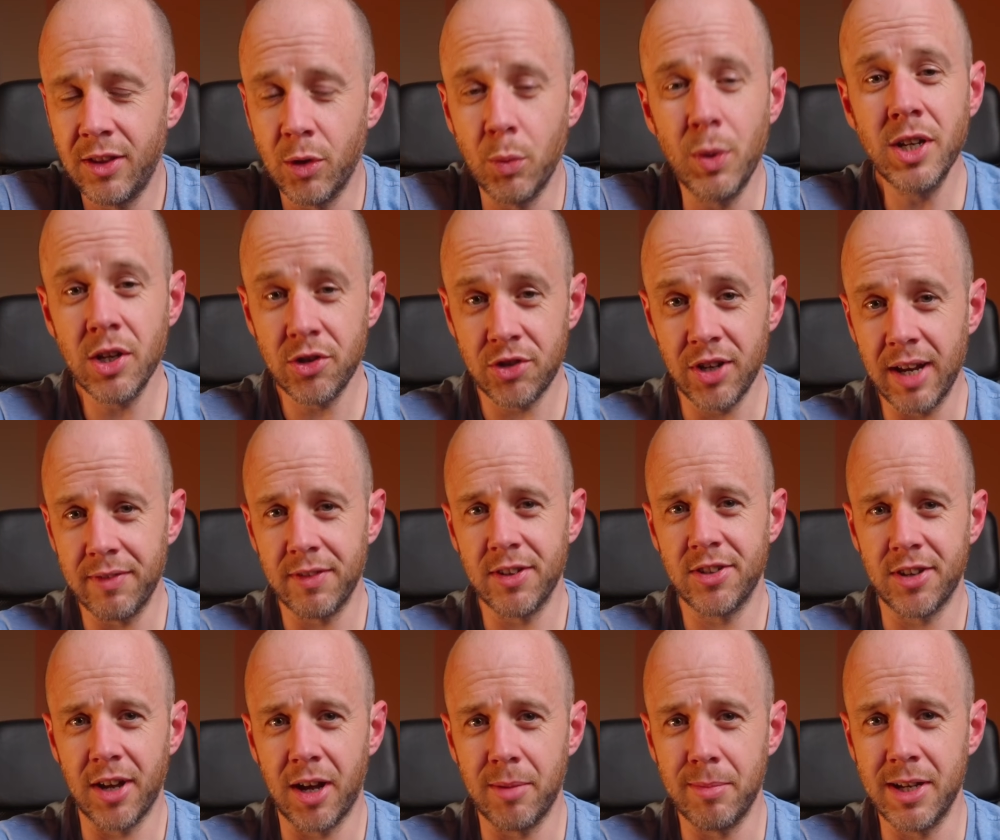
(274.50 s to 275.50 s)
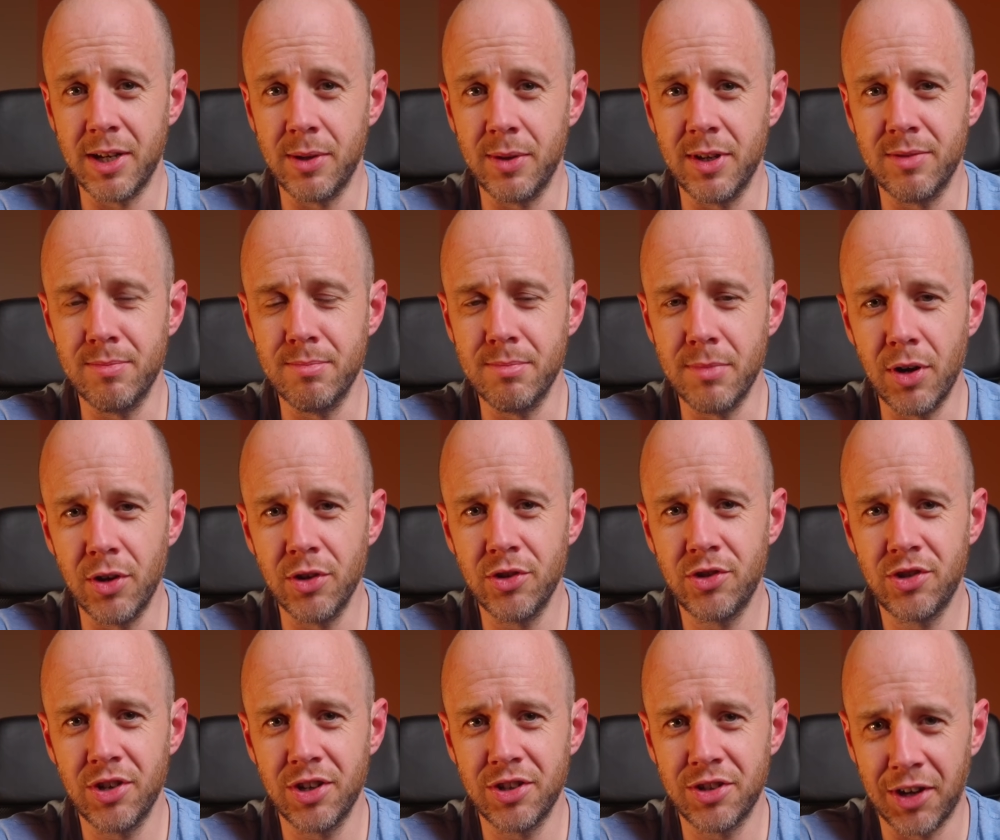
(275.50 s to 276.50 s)
The Windows 11 start menu is
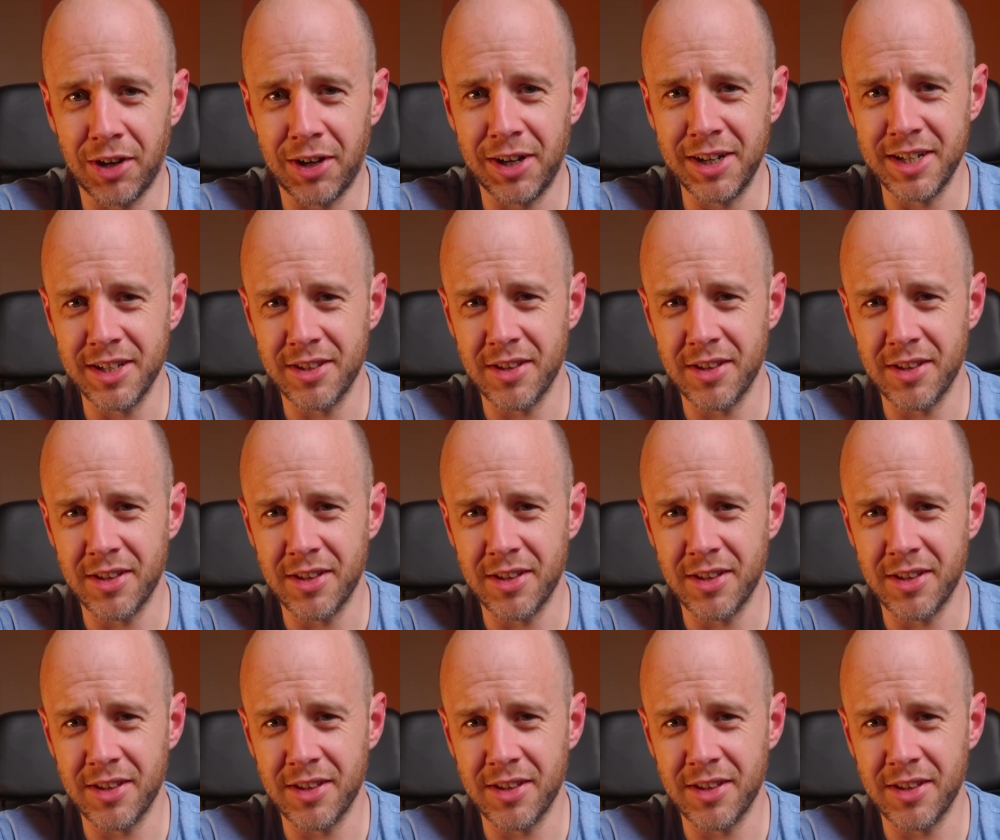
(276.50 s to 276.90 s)
much tidier